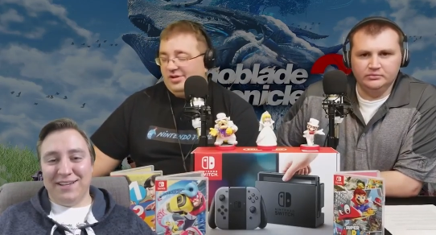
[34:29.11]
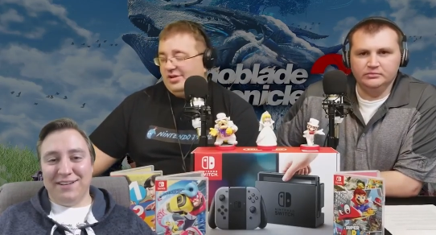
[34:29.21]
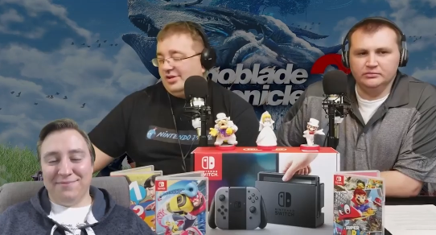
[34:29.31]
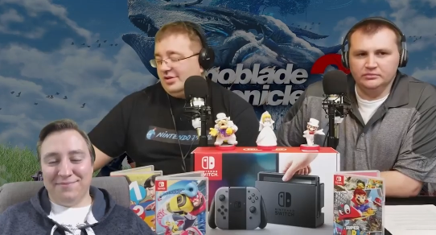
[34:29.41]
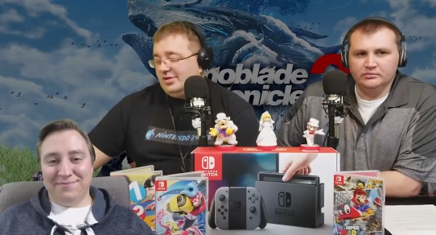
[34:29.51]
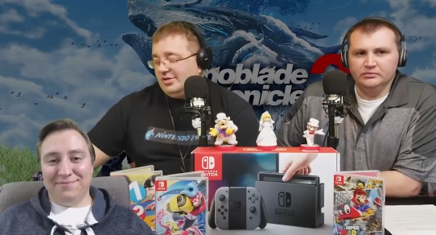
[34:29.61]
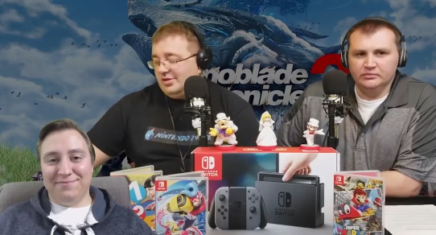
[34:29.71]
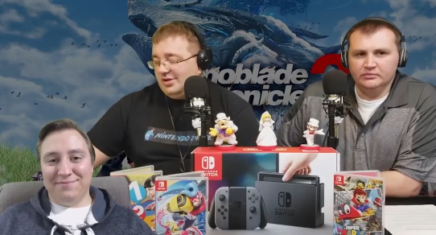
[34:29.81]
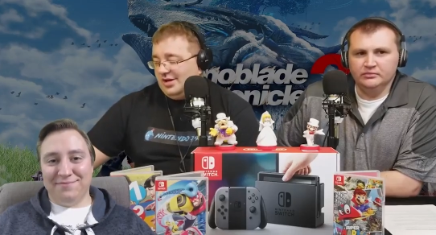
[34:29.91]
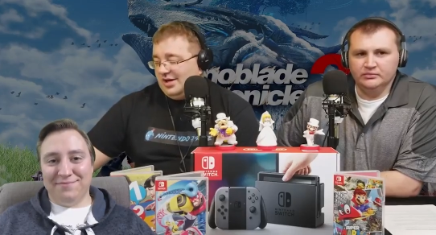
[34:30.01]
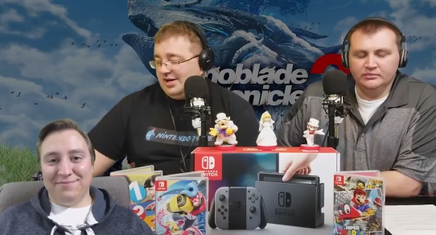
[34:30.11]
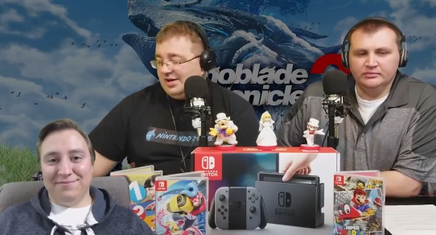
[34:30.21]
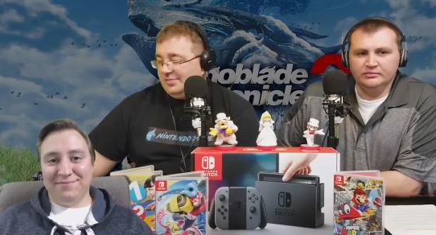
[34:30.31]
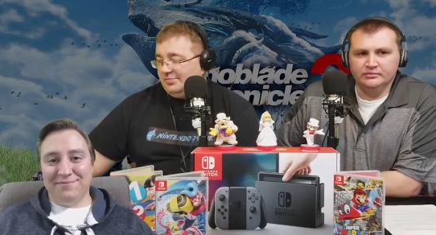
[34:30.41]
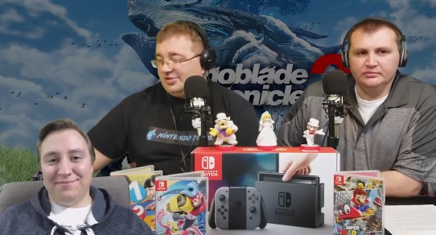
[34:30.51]
Speaker 1: Yeah.
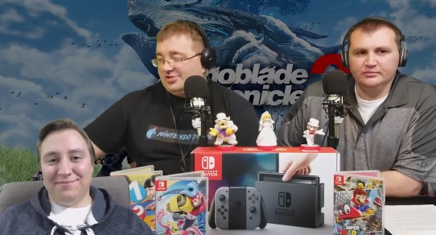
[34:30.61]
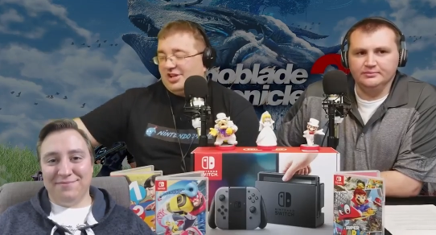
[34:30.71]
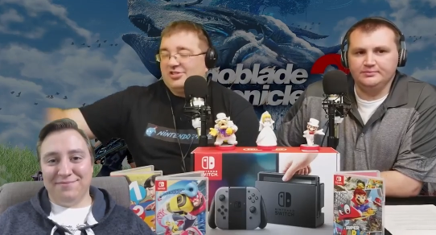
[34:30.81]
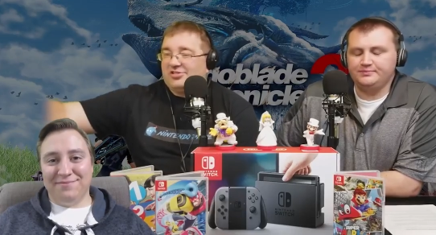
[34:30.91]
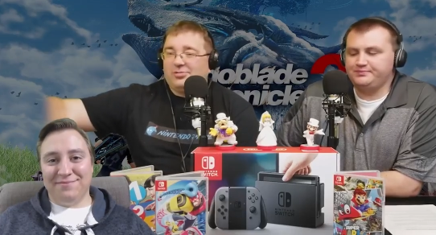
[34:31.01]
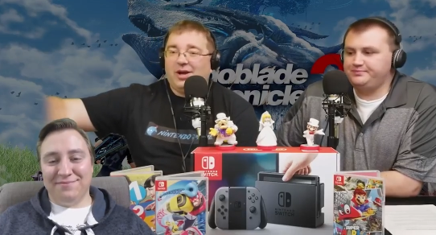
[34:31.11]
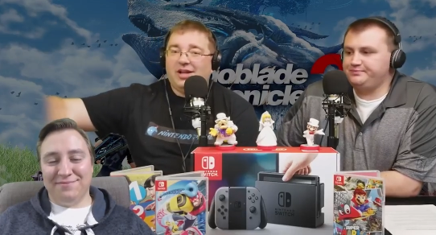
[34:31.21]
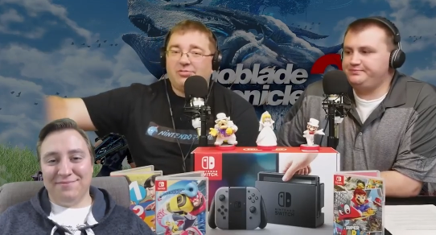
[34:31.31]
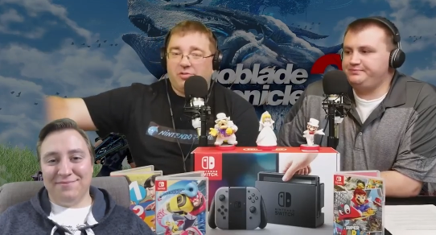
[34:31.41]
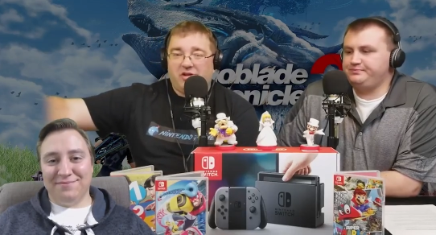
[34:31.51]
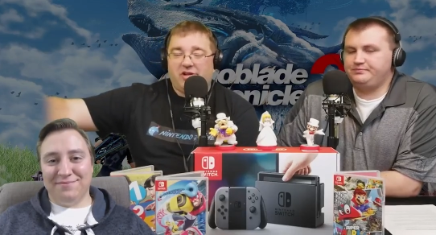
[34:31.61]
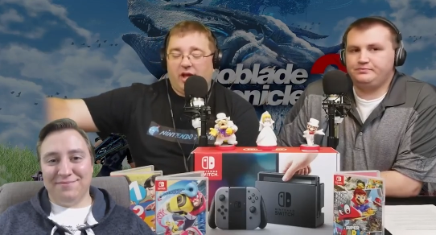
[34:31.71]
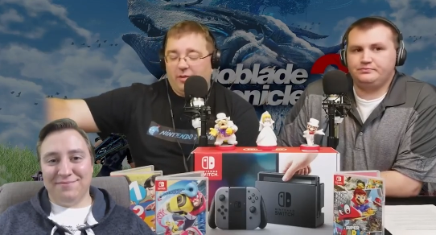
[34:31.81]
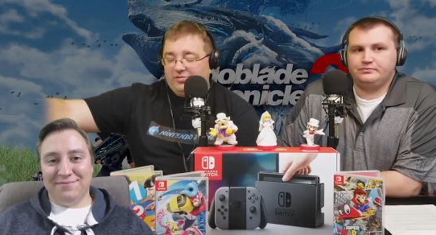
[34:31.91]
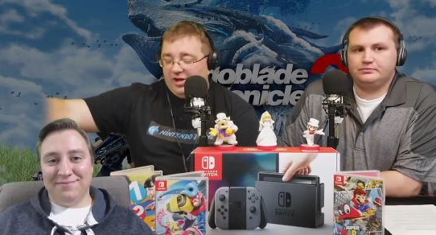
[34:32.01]
Because that's just the way it is with indie
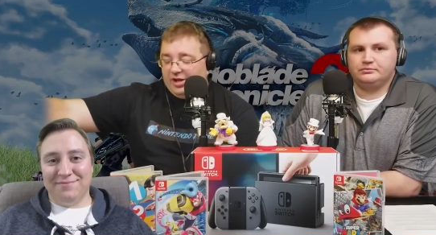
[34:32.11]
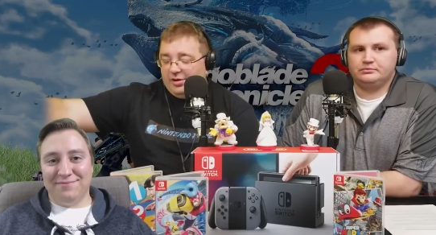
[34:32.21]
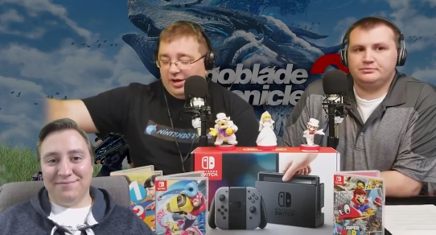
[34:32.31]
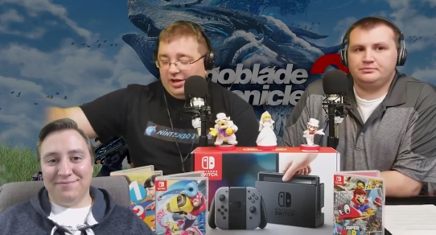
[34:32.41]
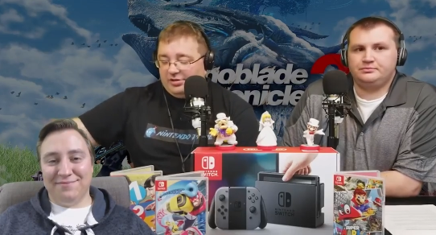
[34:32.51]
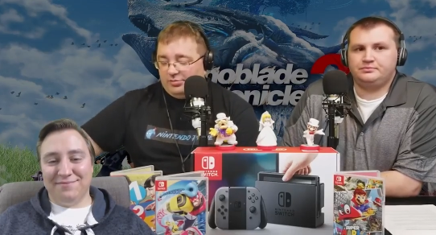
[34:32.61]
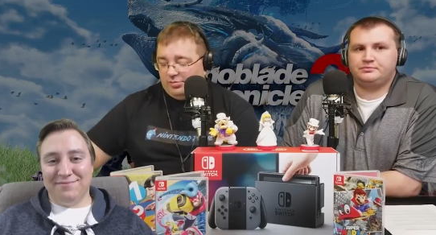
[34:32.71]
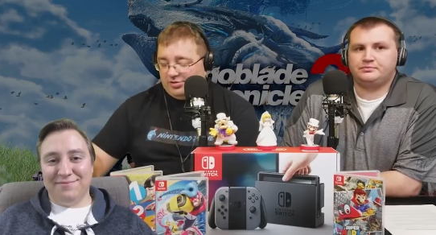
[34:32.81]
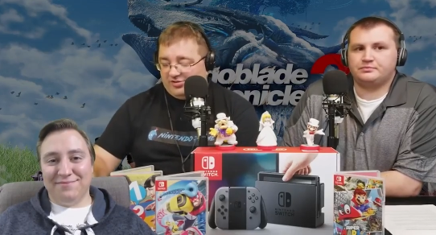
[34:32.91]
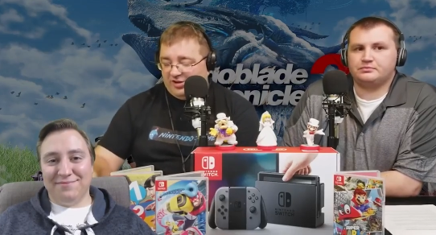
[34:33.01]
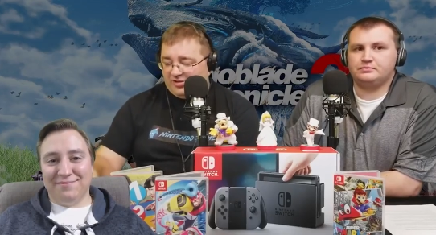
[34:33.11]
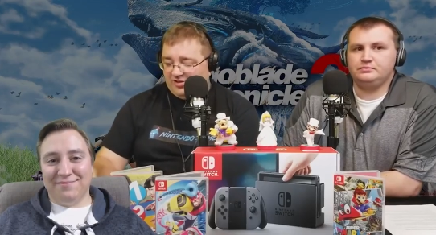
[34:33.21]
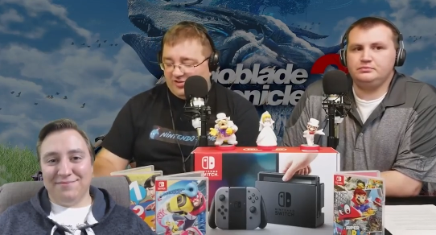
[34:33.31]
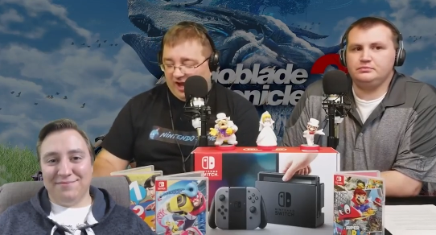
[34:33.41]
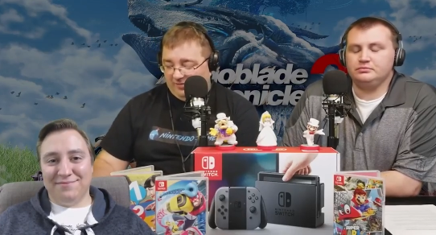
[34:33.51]
games. And what sucks
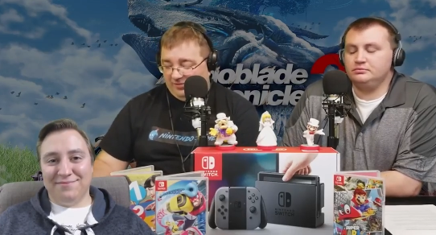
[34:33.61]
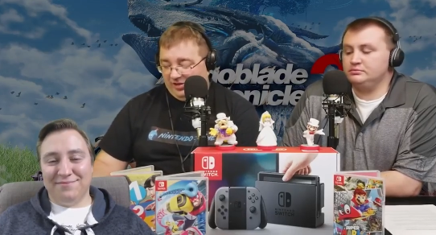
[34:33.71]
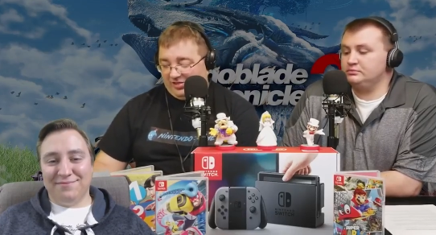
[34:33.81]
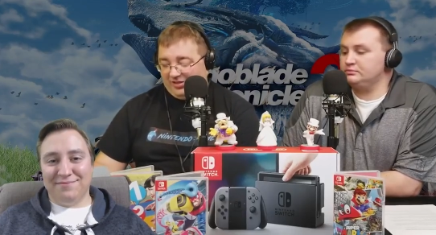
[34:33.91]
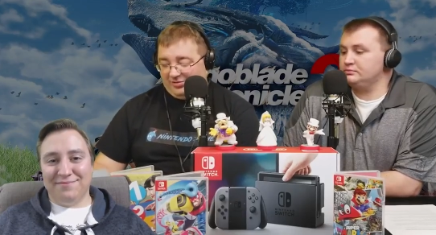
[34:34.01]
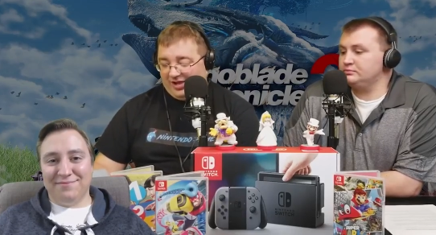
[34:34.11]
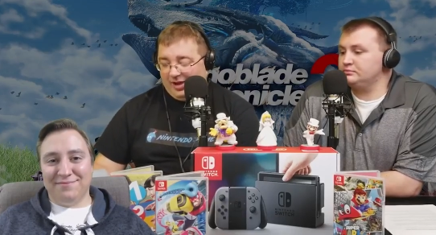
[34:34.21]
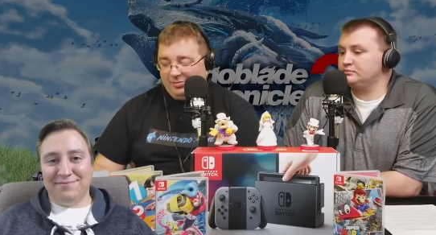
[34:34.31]
is I feel like that's what's